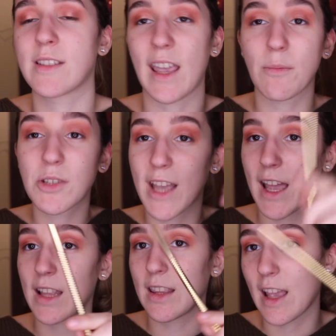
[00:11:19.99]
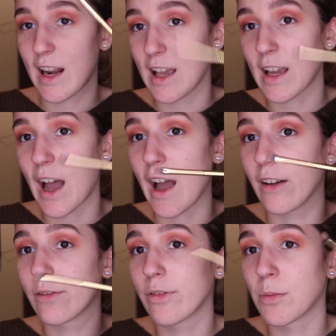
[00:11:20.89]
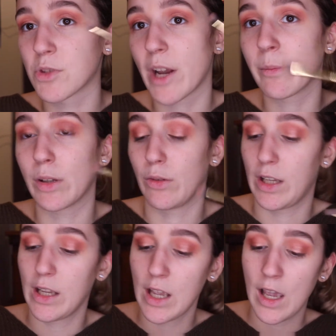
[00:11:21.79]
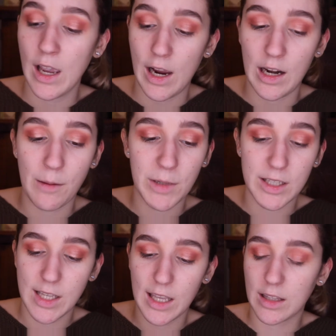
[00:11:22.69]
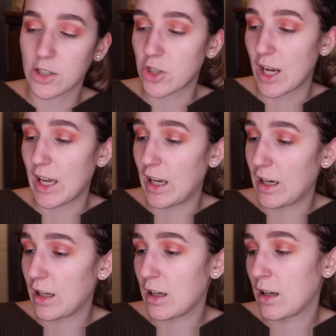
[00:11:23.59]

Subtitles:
same set that I got from Gen Beauty, and I'm gonna take the shade